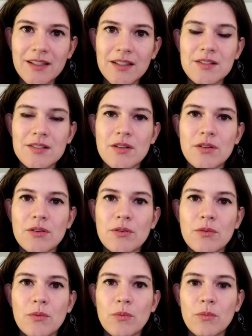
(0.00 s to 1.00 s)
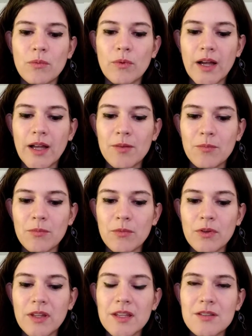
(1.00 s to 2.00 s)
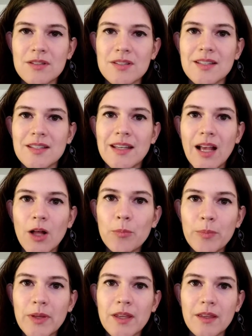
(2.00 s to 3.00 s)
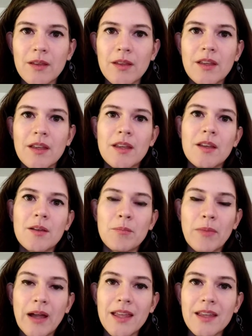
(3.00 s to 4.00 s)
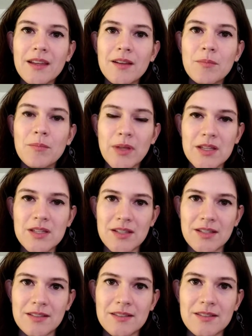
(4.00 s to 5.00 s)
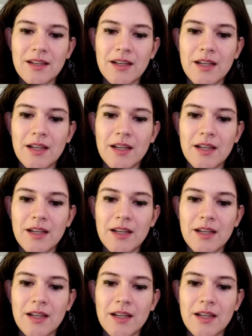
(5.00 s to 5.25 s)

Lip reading: So I'm really interested in helping my patients